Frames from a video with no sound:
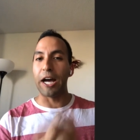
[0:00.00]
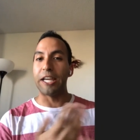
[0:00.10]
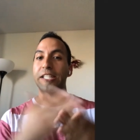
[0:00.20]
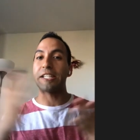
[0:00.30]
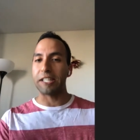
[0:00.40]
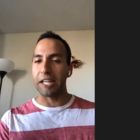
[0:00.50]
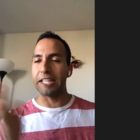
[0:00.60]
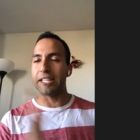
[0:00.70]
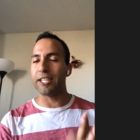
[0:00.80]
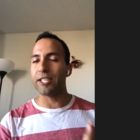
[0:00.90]

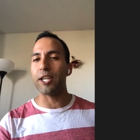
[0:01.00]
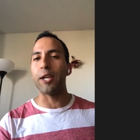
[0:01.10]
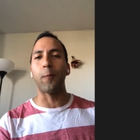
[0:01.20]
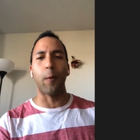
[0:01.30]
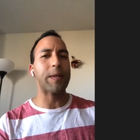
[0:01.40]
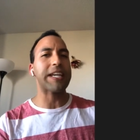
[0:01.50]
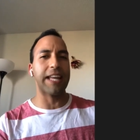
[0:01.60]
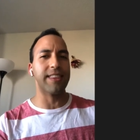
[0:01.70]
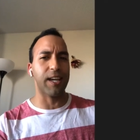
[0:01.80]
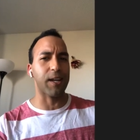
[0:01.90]
In addition, when we
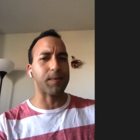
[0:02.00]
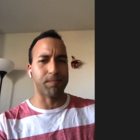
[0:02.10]
get there,